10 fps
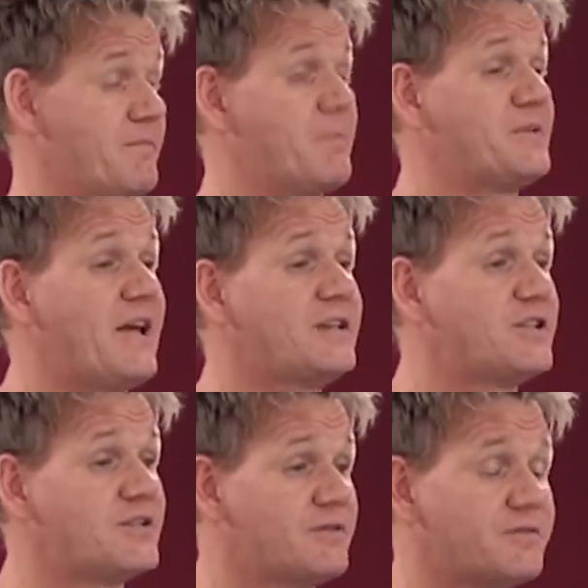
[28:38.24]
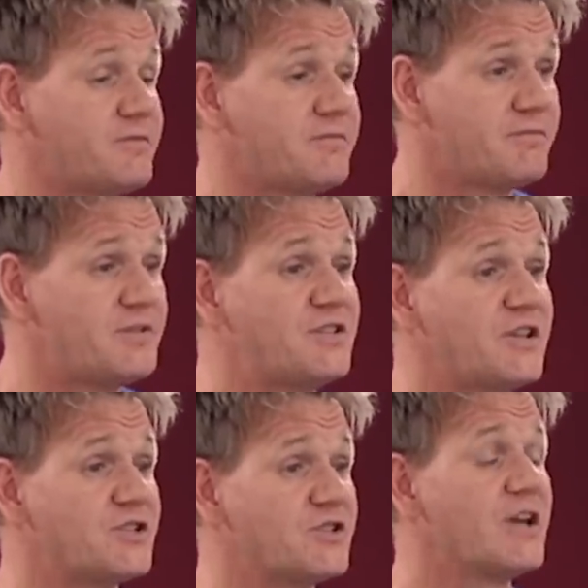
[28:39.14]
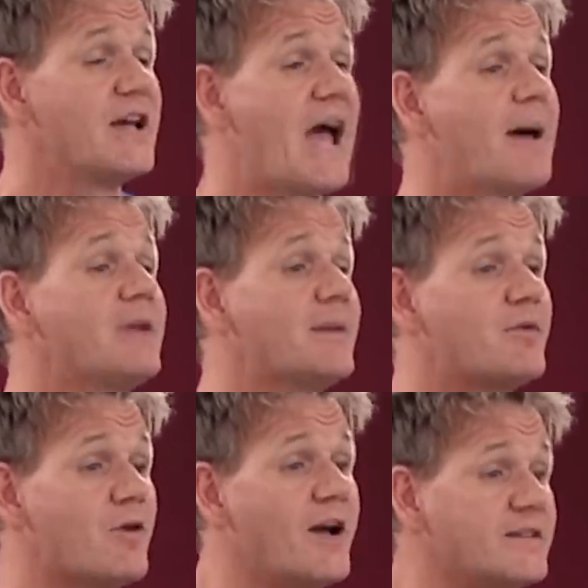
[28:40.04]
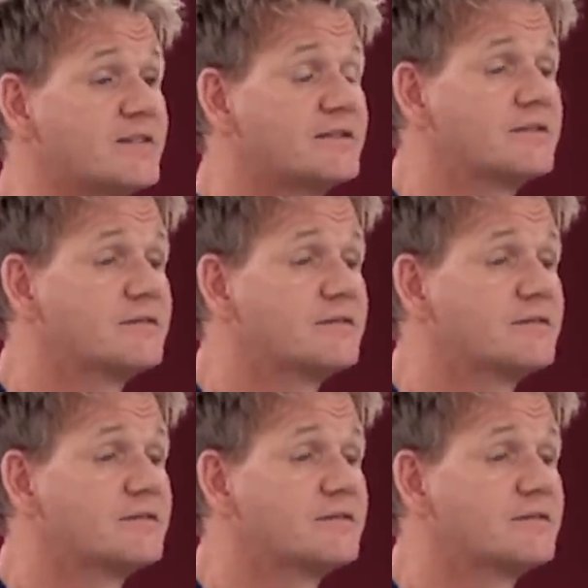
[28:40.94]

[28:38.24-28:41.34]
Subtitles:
a percentage of decisions, how many of them are right?